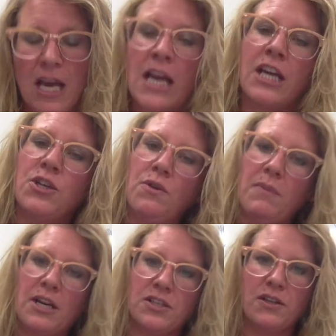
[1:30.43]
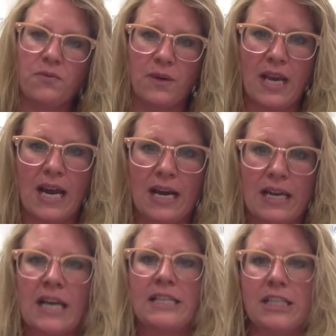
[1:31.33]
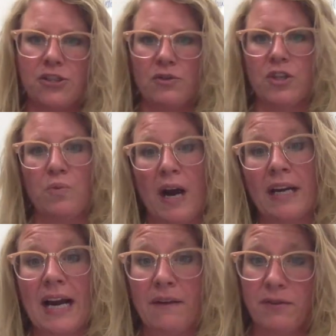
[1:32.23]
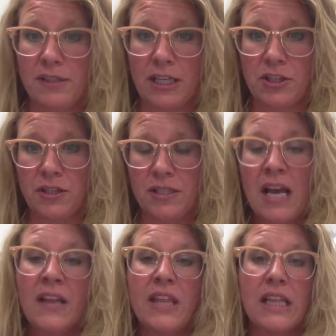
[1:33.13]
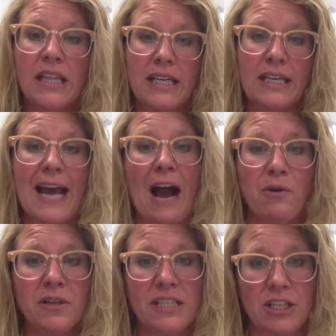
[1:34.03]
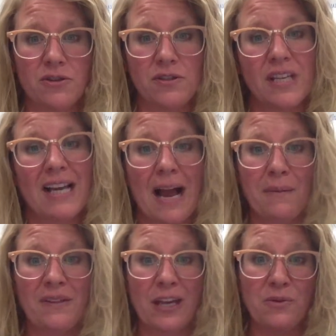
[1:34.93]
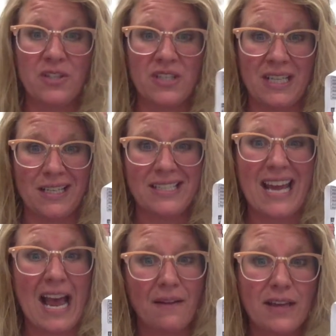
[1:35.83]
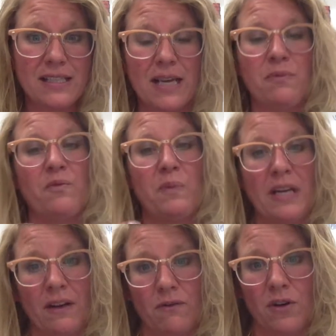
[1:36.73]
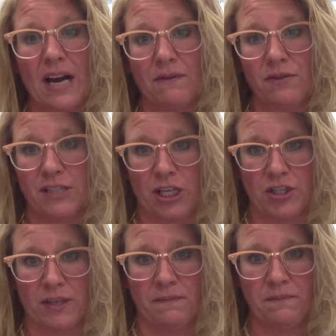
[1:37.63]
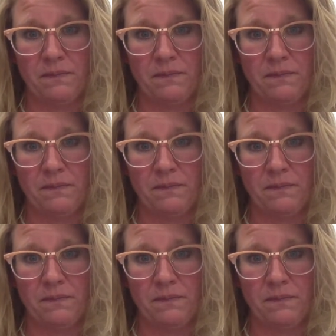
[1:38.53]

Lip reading: Can you imagine if we had district-wide conversations that lended our teachers the common language needed to have that type of meaningful conversation?